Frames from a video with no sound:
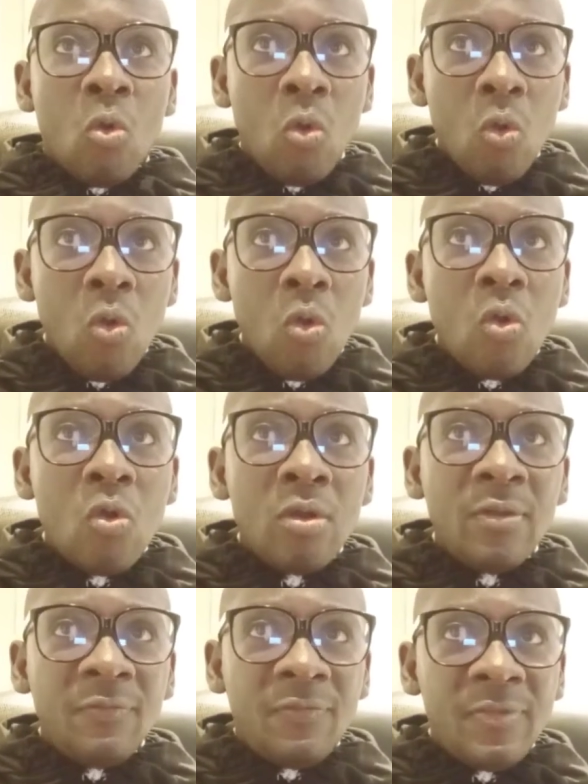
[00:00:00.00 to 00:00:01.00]

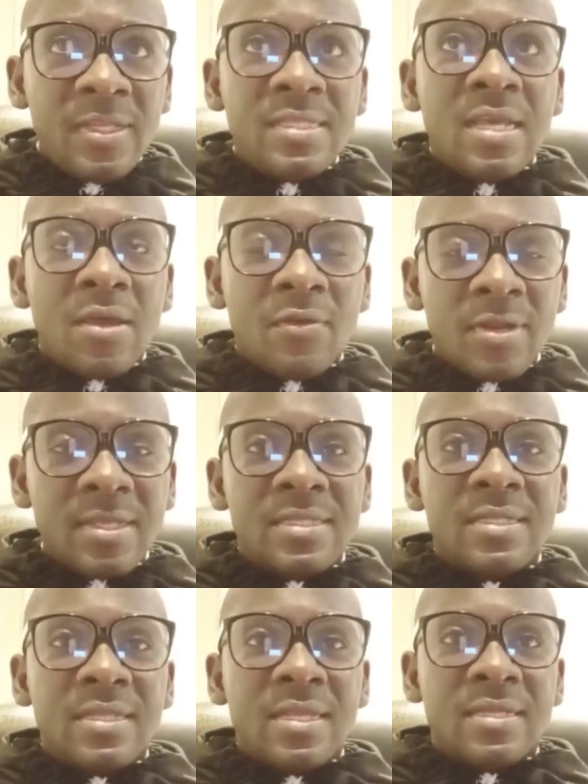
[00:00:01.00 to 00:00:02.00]
all visa
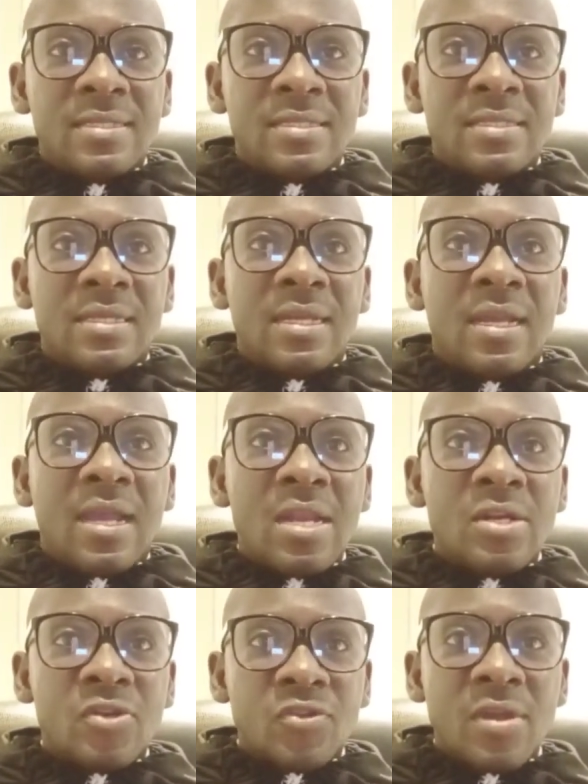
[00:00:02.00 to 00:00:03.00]
residents
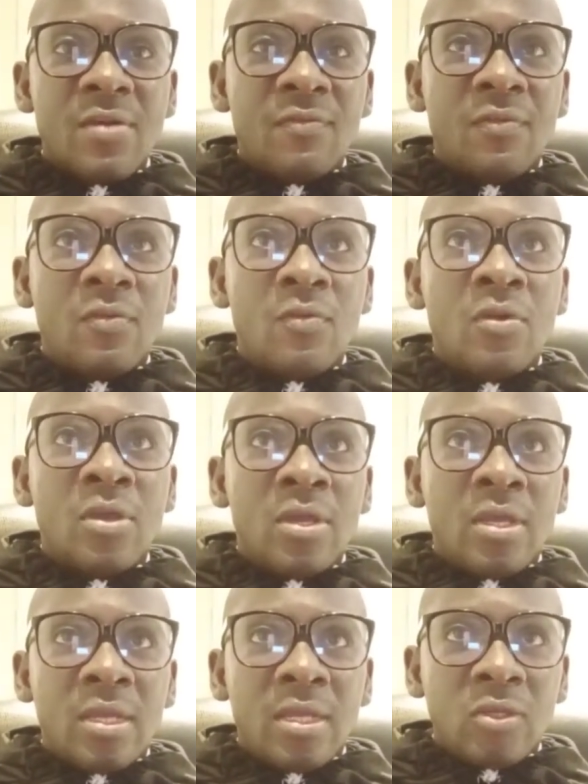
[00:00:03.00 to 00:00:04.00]
can travel
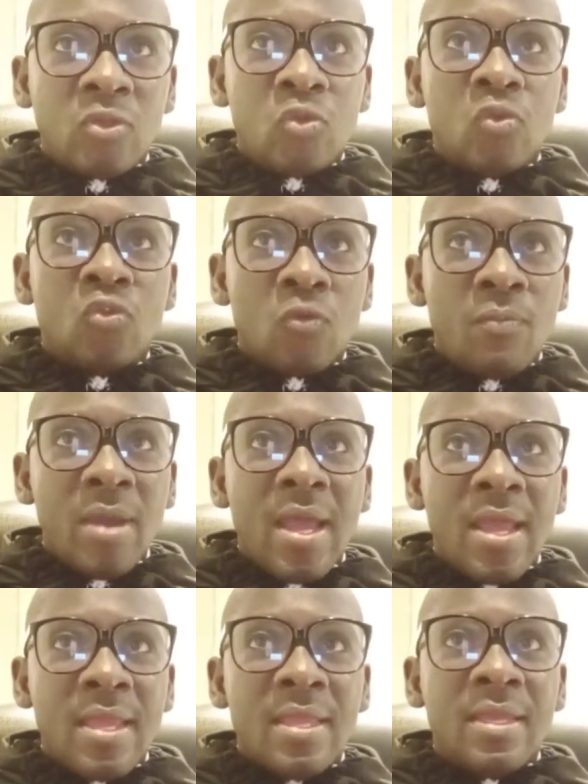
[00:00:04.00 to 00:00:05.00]
to
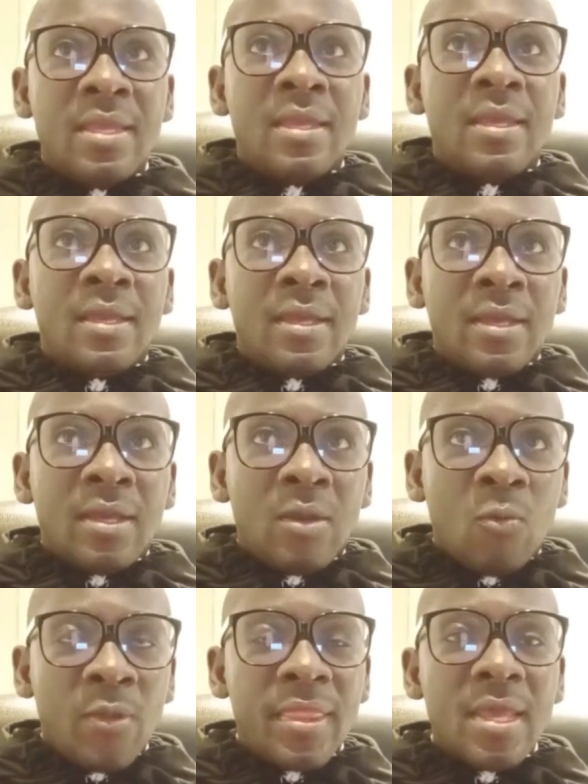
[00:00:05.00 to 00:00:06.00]
Dubai
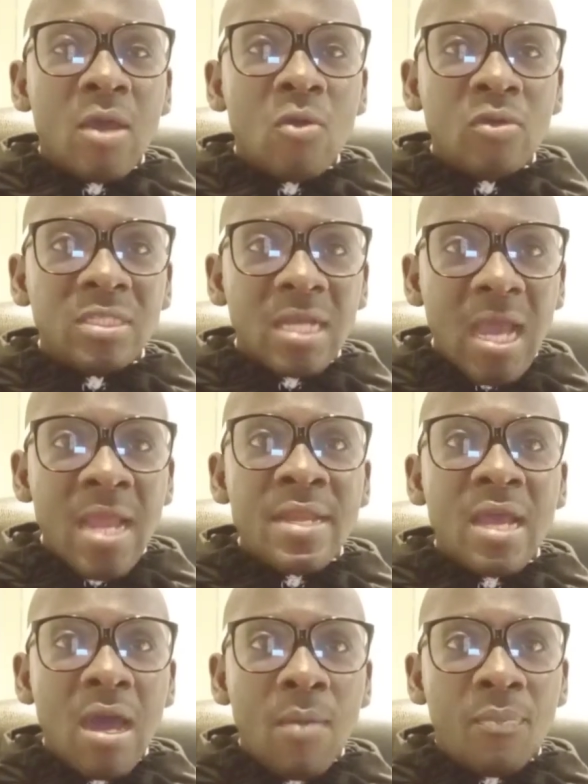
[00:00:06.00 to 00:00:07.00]
without
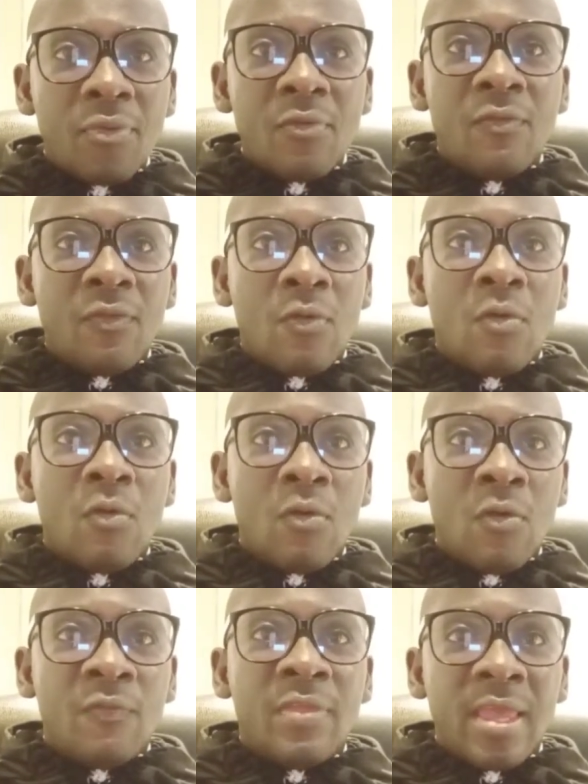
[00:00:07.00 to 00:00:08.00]
an approval
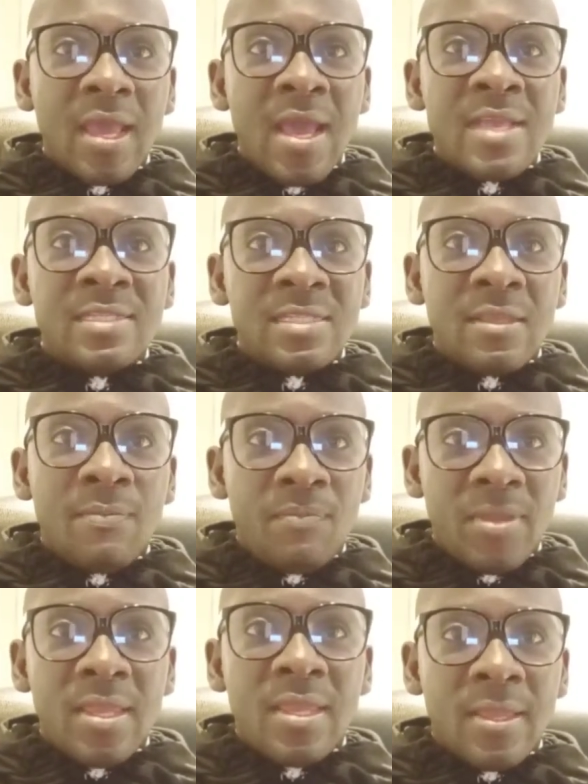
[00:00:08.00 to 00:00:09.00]
of the
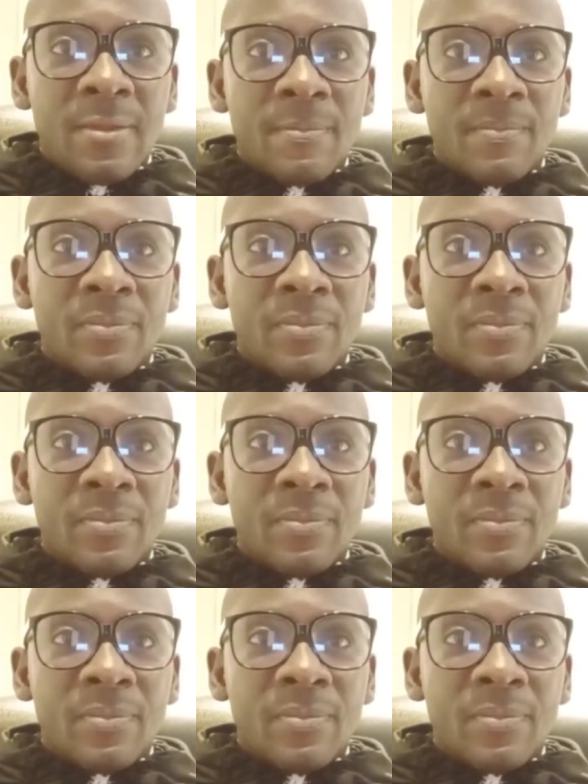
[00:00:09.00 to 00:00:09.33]
ICP.